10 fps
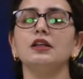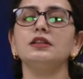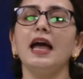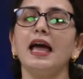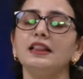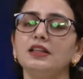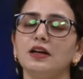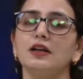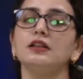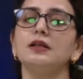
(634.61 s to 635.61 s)
The
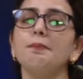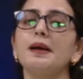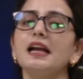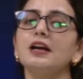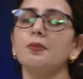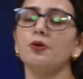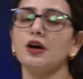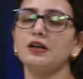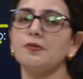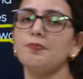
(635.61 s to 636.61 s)
anther, the male
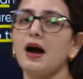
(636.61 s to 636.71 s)
reproductive